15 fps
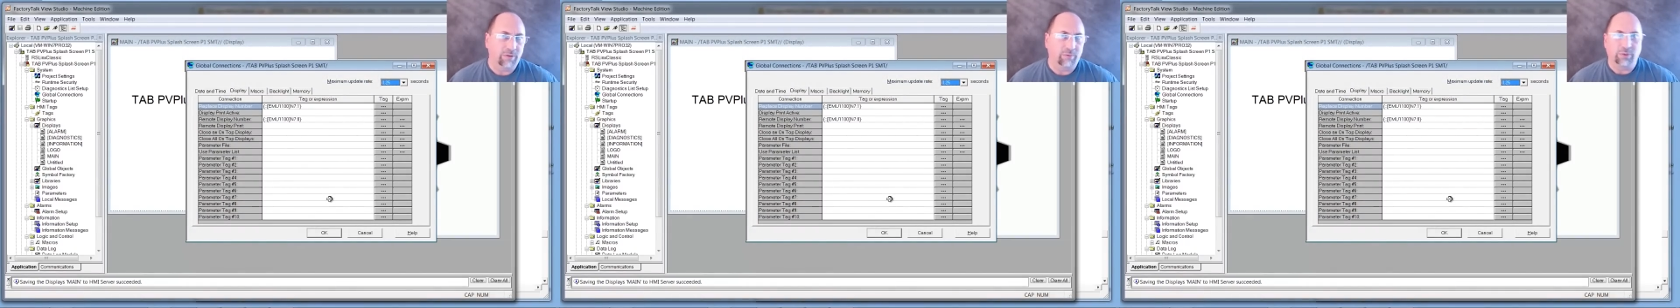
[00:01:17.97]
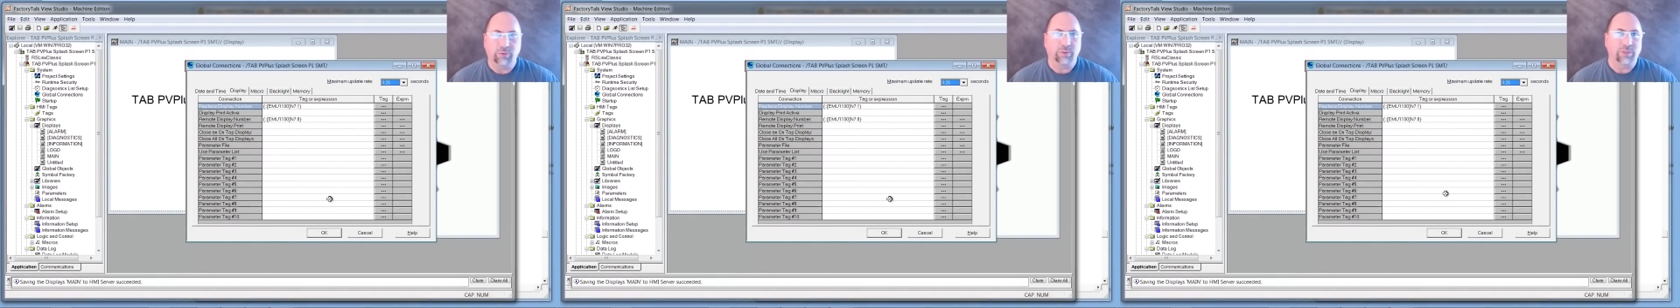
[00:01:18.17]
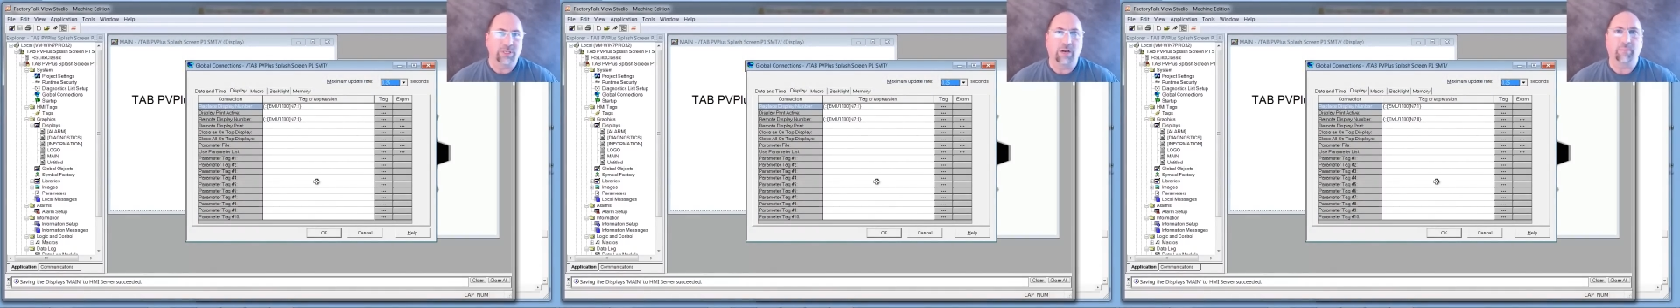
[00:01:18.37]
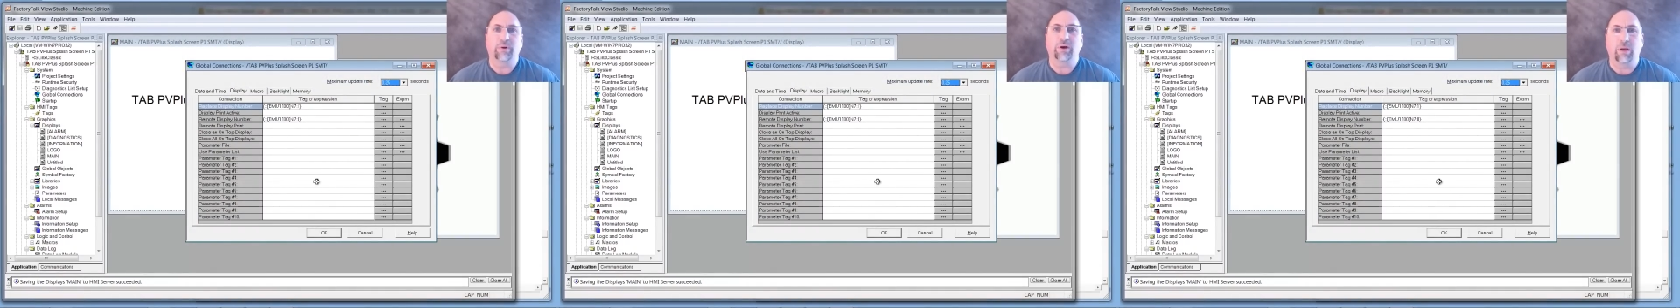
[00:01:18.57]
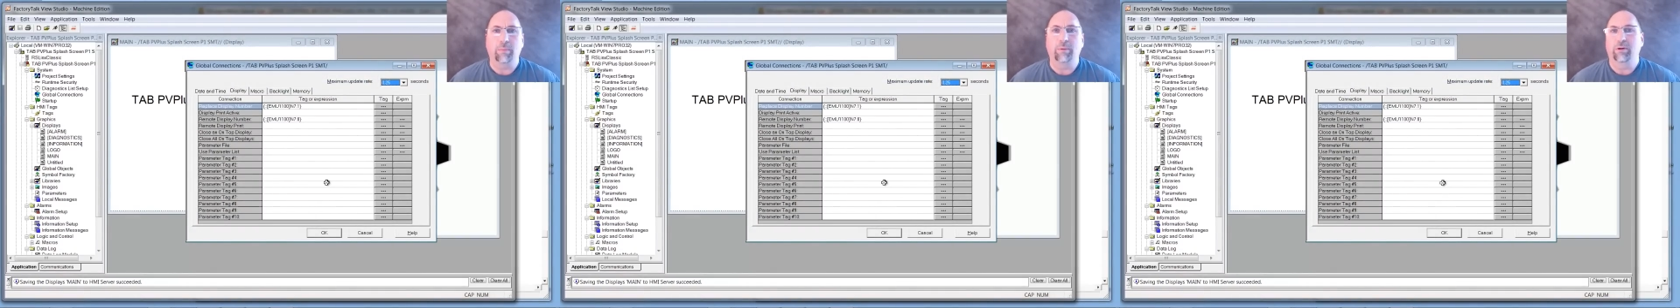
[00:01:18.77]
which we set up a
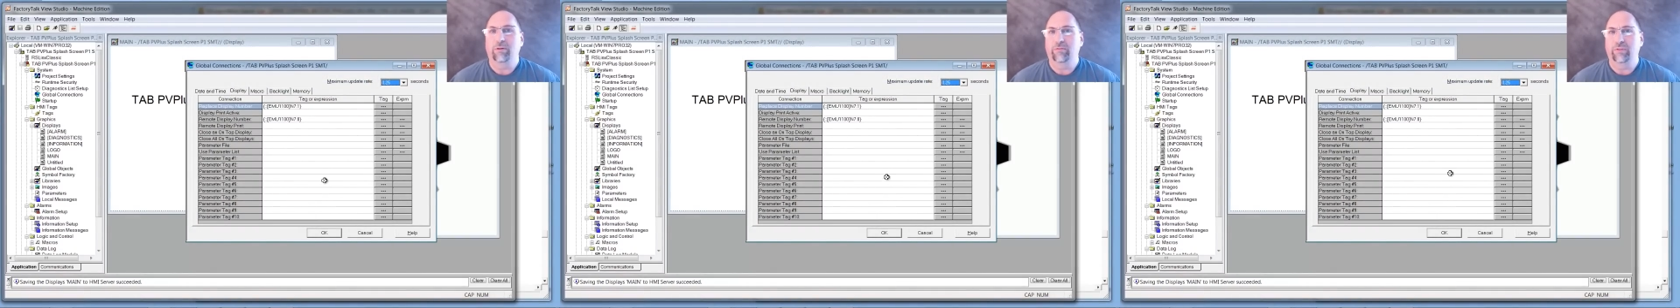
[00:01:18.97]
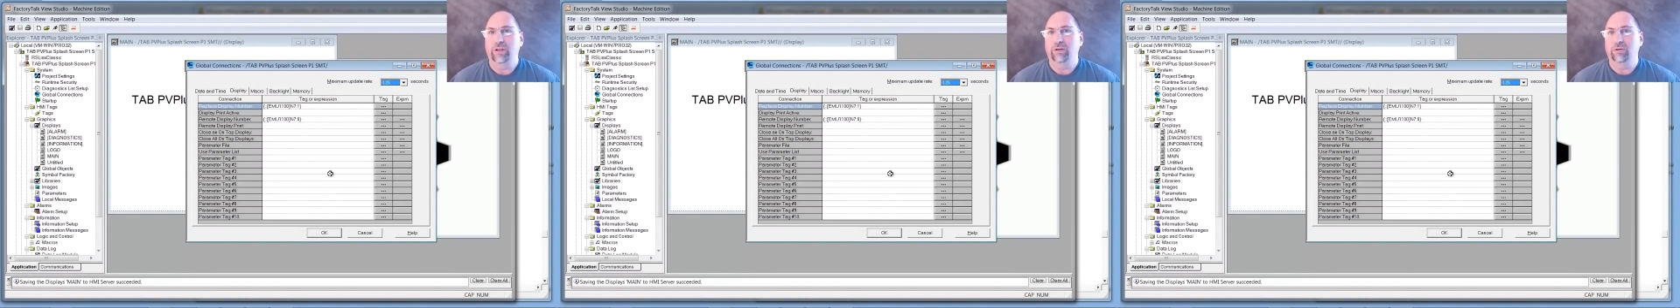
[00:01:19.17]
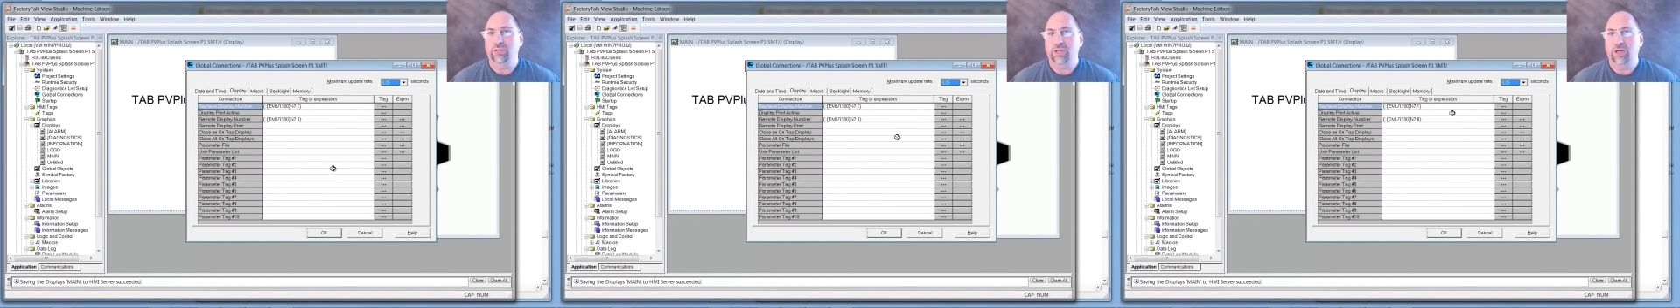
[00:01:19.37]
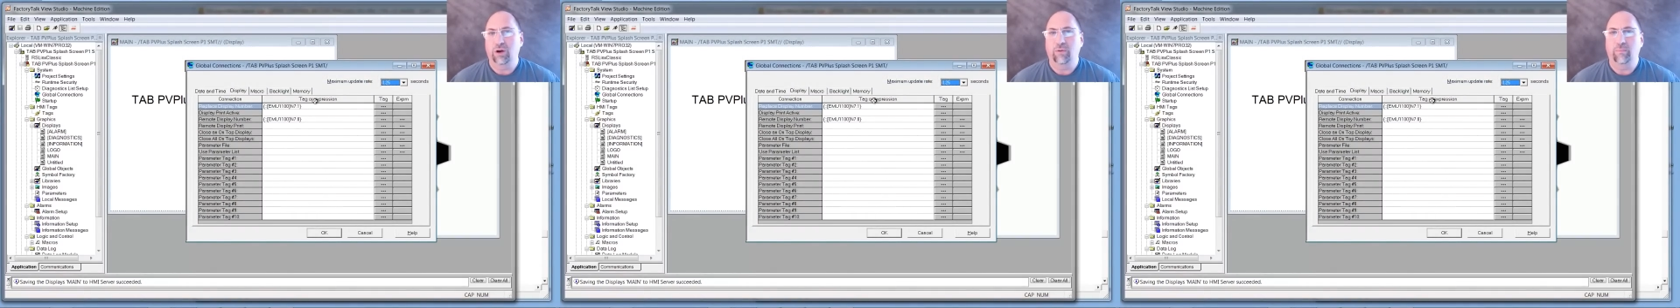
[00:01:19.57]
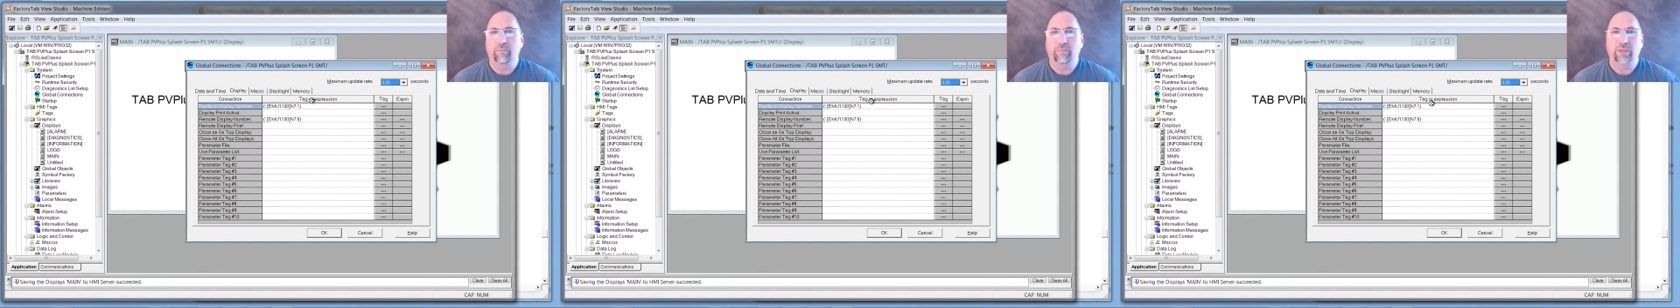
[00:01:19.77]
couple of videos ago.